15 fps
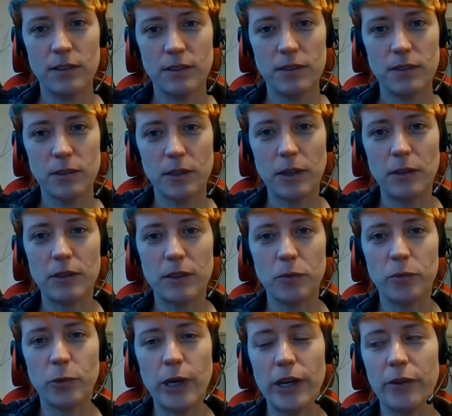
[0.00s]
so that the
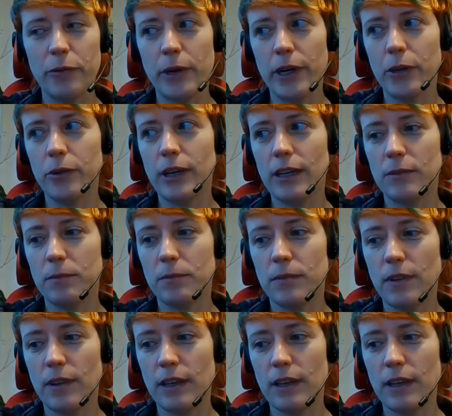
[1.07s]
where where you get